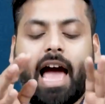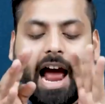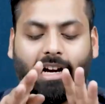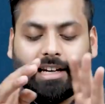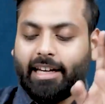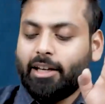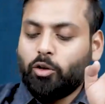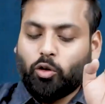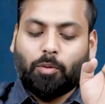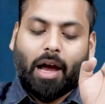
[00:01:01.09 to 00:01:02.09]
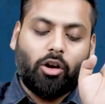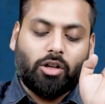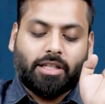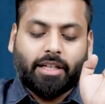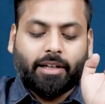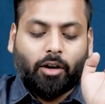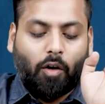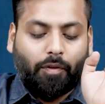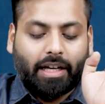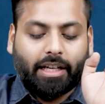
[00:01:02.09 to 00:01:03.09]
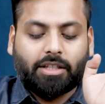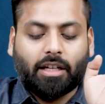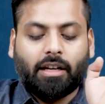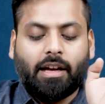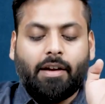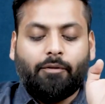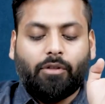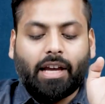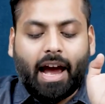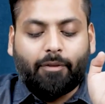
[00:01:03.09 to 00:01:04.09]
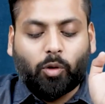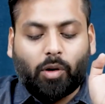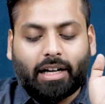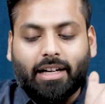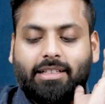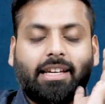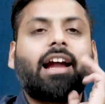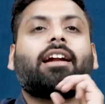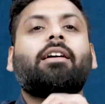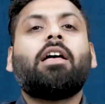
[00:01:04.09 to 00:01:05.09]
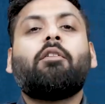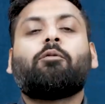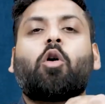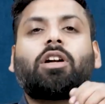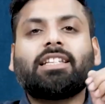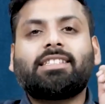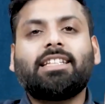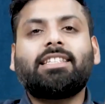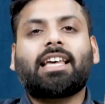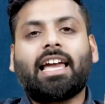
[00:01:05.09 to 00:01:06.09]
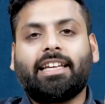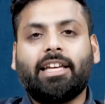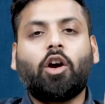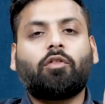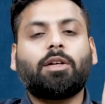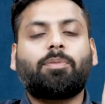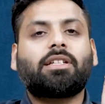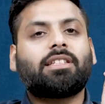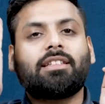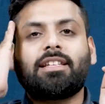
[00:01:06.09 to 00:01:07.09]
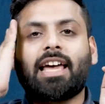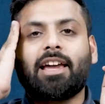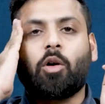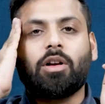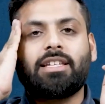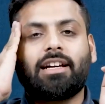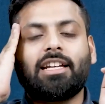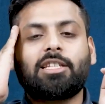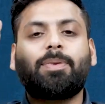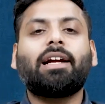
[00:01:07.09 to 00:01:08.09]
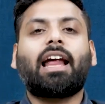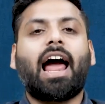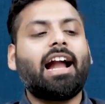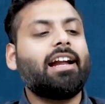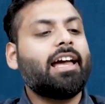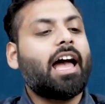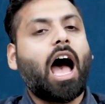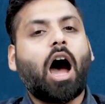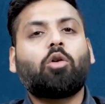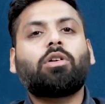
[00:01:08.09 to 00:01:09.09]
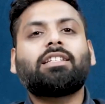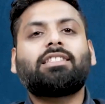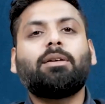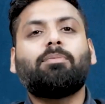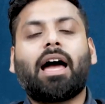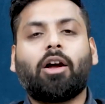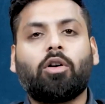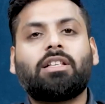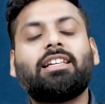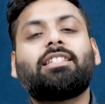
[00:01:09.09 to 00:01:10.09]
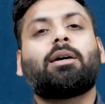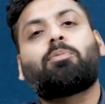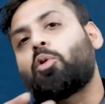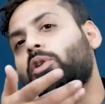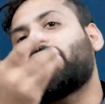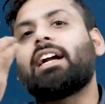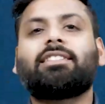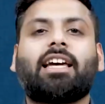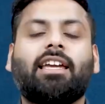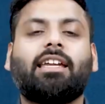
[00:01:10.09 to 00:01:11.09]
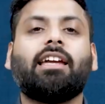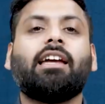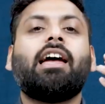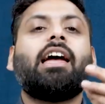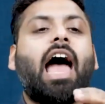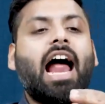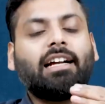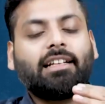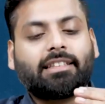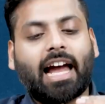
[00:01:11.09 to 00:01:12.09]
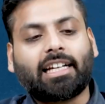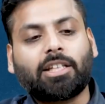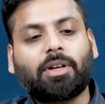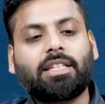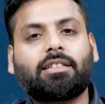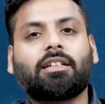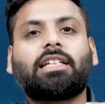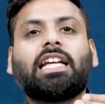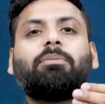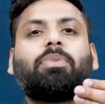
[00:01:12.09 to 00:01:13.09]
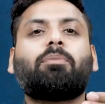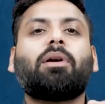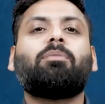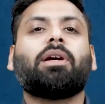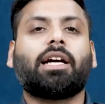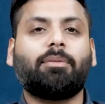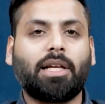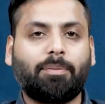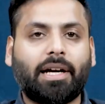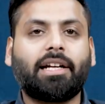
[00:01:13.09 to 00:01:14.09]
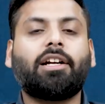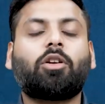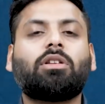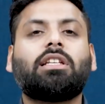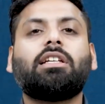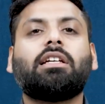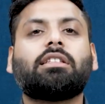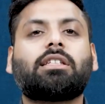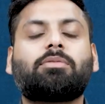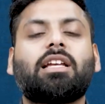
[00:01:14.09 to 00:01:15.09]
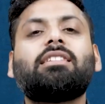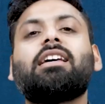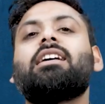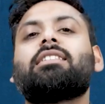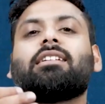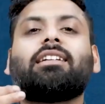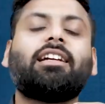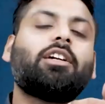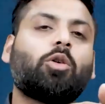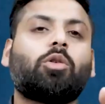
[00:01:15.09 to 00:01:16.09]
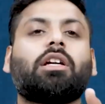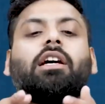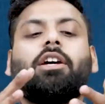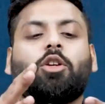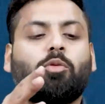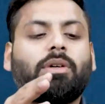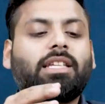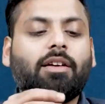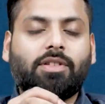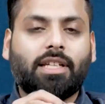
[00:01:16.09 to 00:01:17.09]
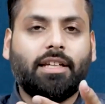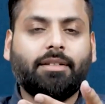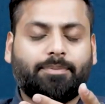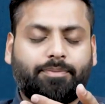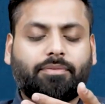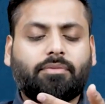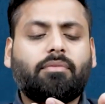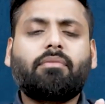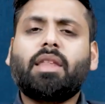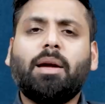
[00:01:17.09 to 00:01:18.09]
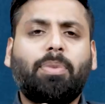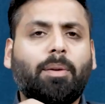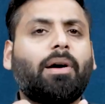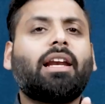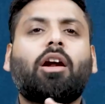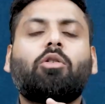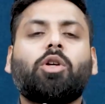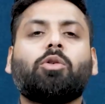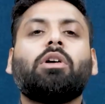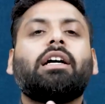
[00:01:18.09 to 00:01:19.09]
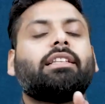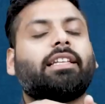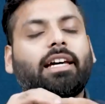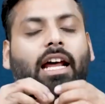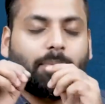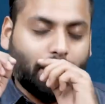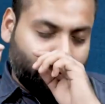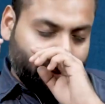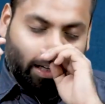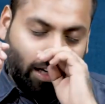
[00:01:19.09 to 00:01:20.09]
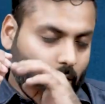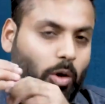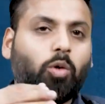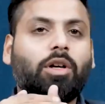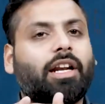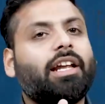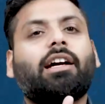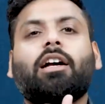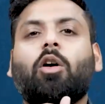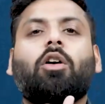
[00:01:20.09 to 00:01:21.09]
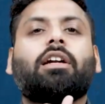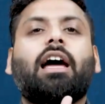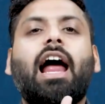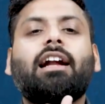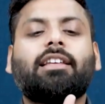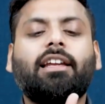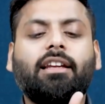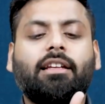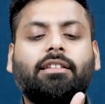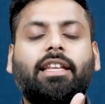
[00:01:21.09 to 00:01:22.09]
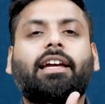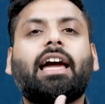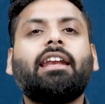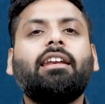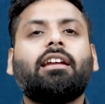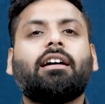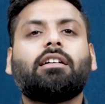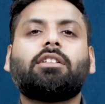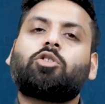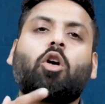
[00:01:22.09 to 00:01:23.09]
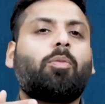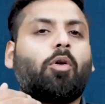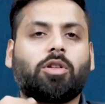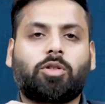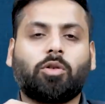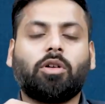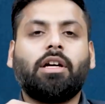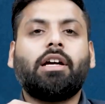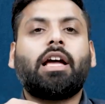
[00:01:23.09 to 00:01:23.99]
And in neurobiology of addiction, we have to understand what is the psyche of the person, the psychological aspect, and how does the biology support that psyche. And that is why certain people become dependent on the substance, certain don't. You must have seen people around you. There are people who drink a lot and then they can stop also.